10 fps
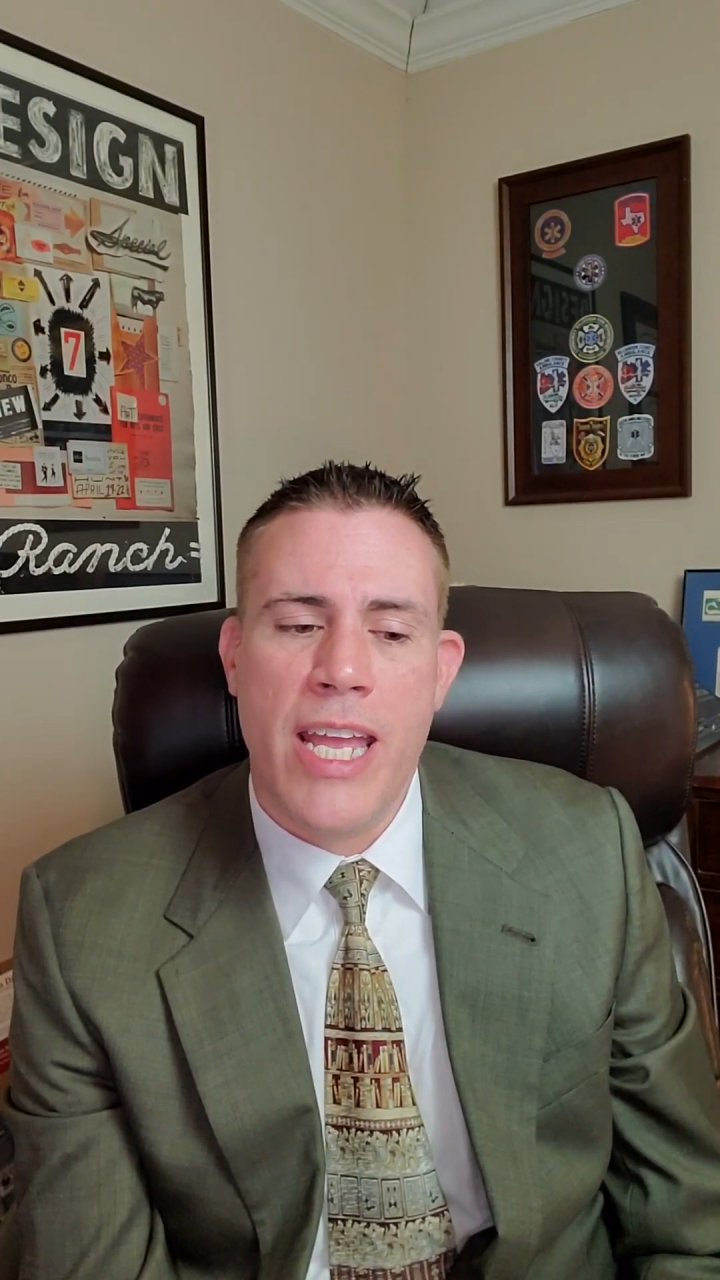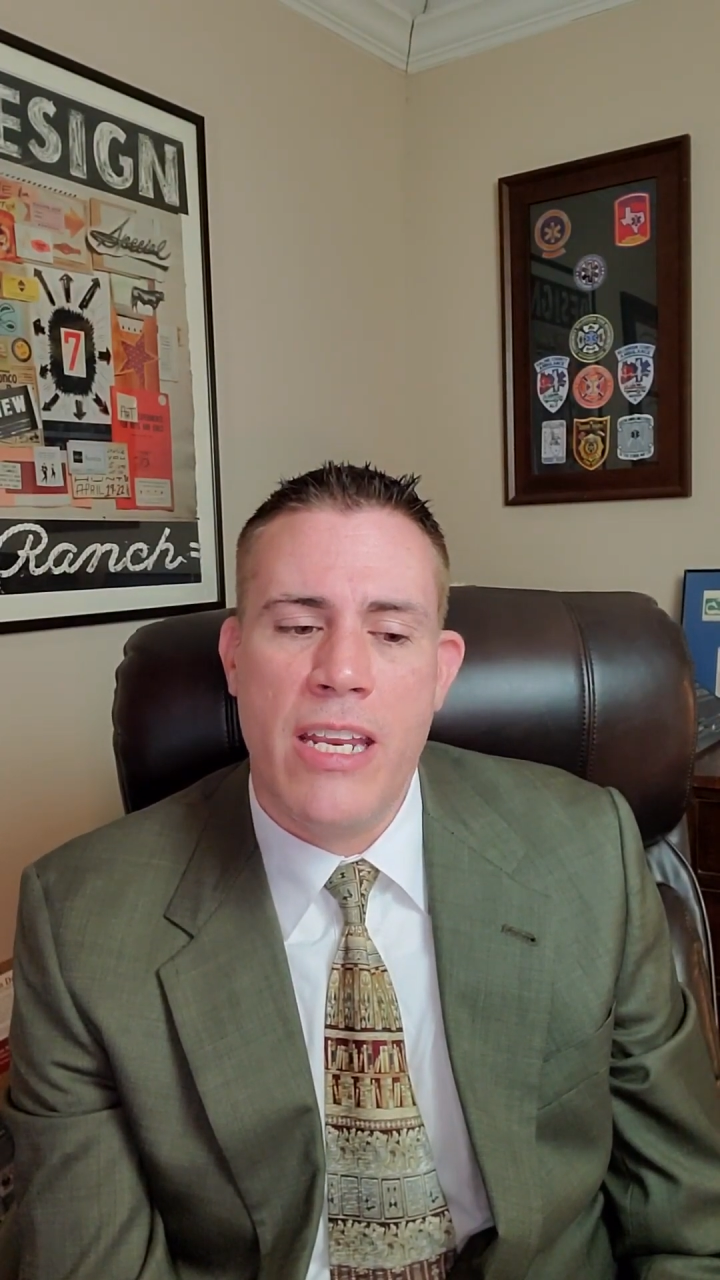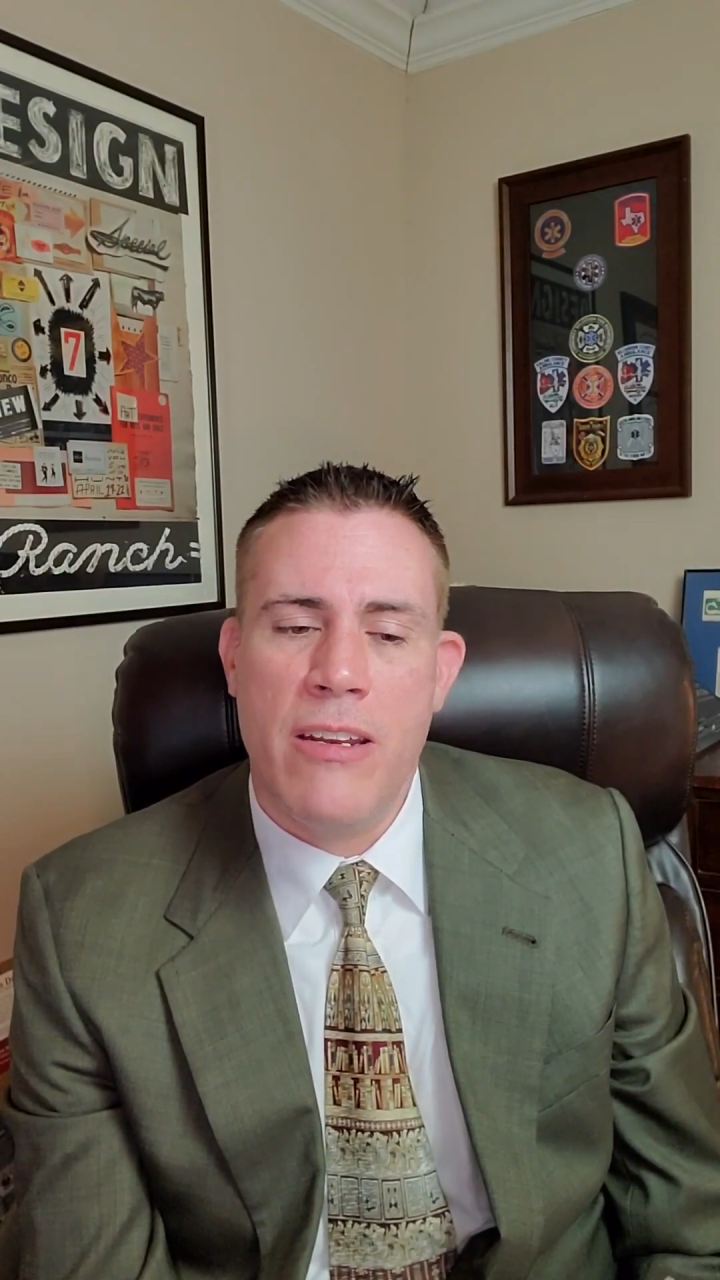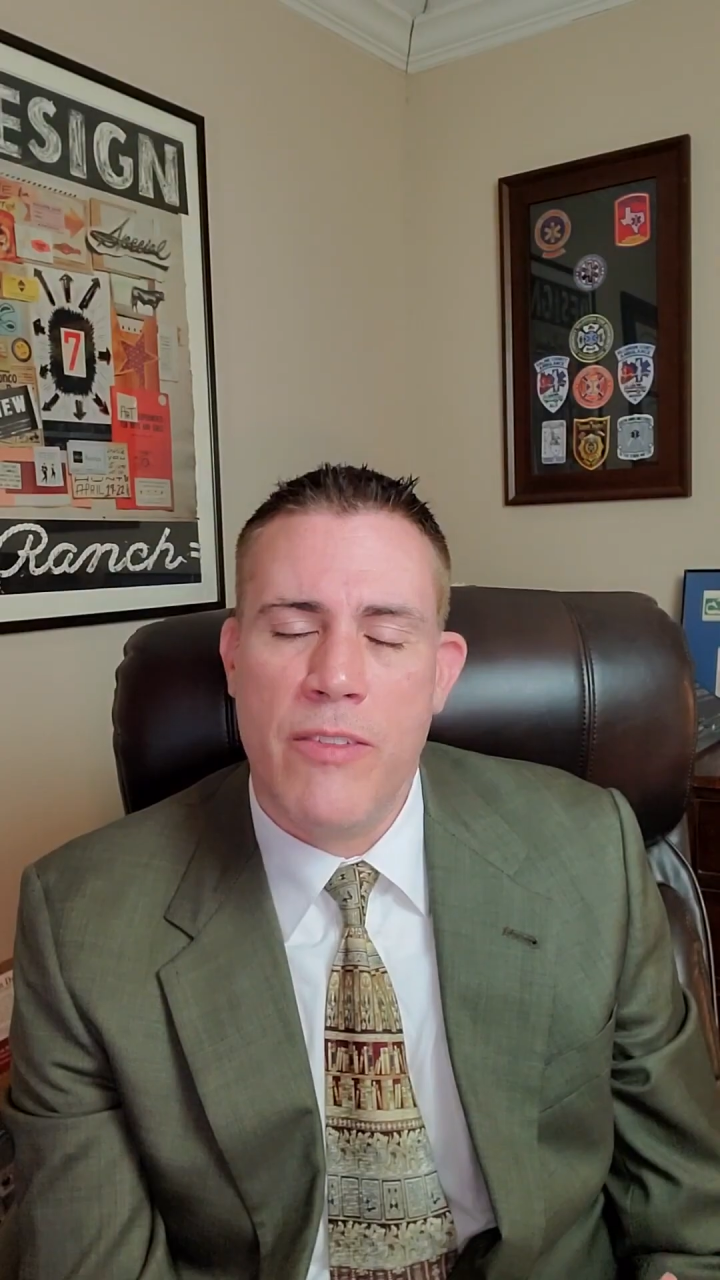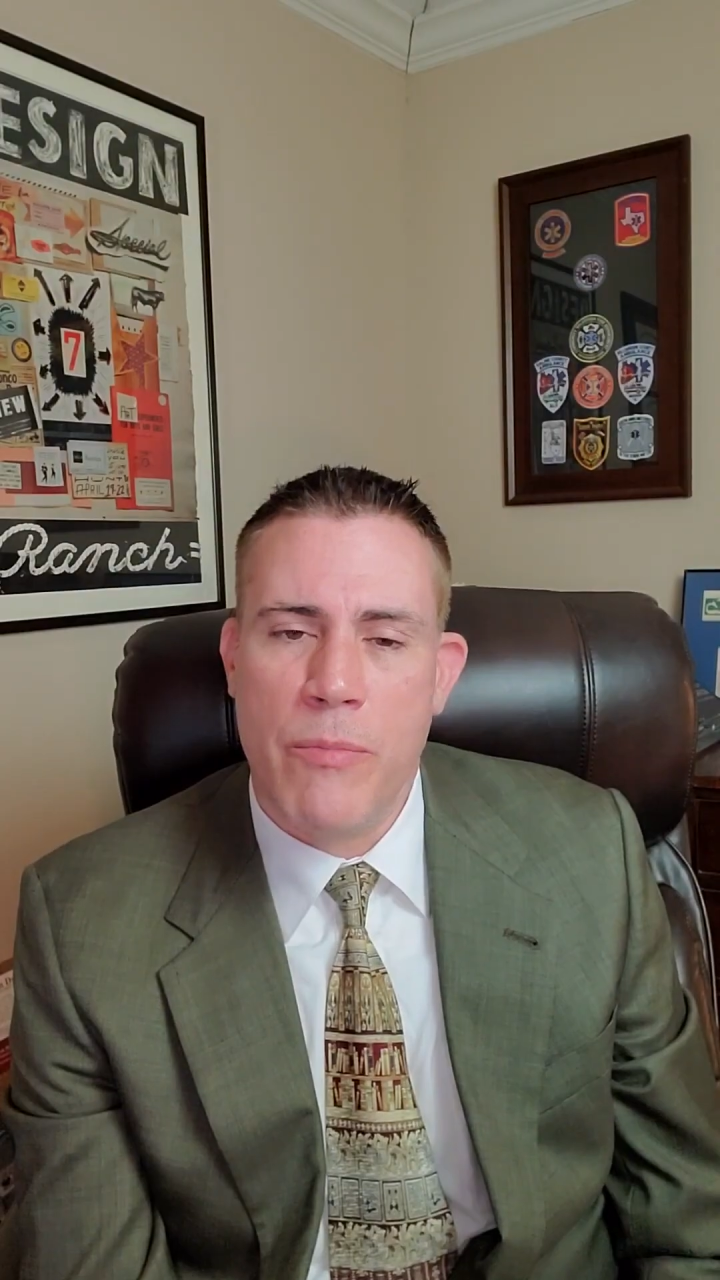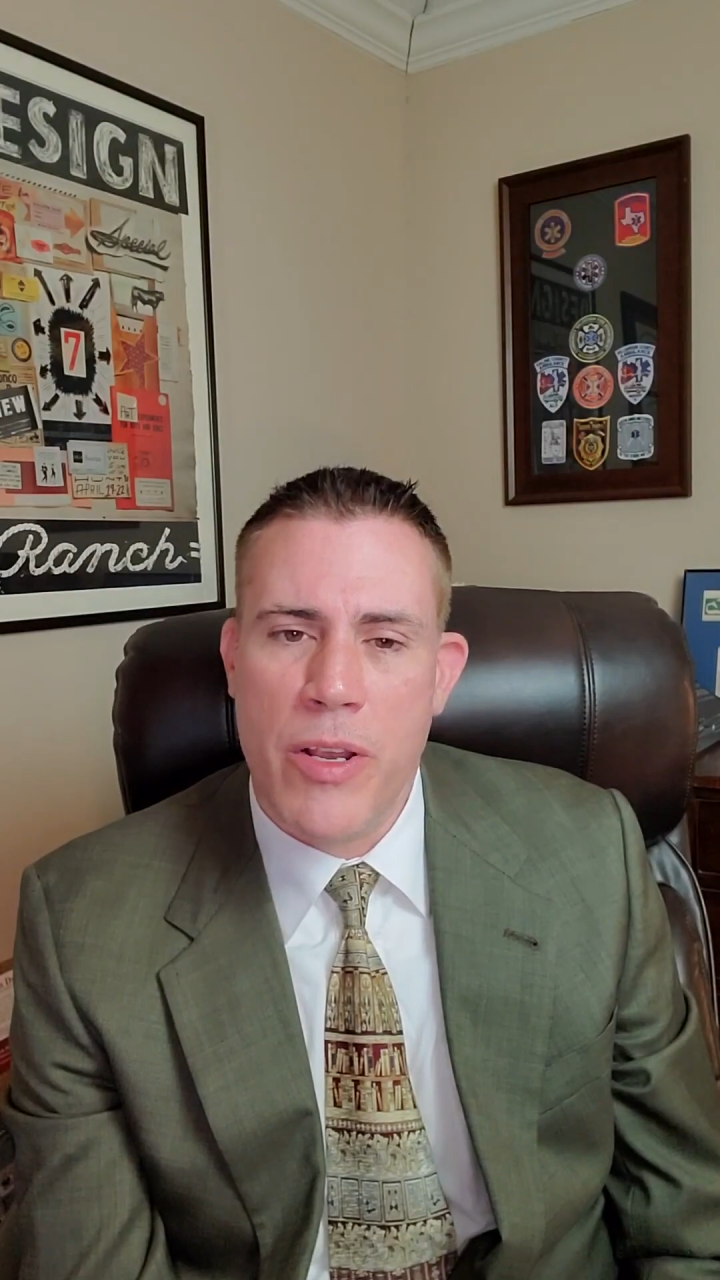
end of the